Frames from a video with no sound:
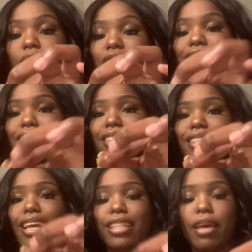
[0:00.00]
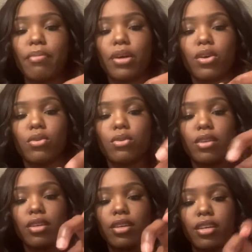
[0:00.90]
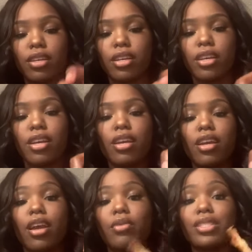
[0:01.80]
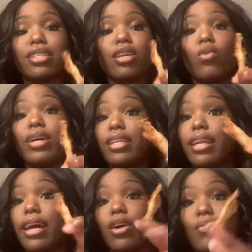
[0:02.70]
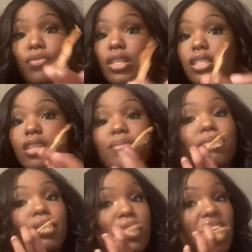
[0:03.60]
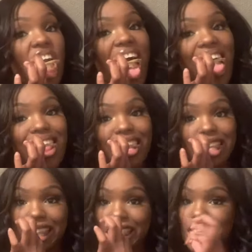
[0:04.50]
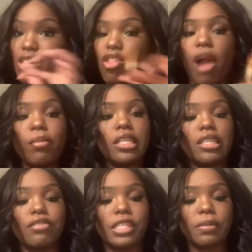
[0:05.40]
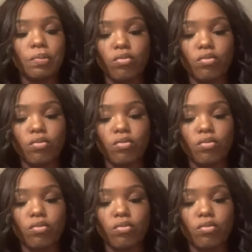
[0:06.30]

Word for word: We're just gonna take that bone and we're just gonna wiggle it out. Just a little bit of meat on it. Oh, got meat off now.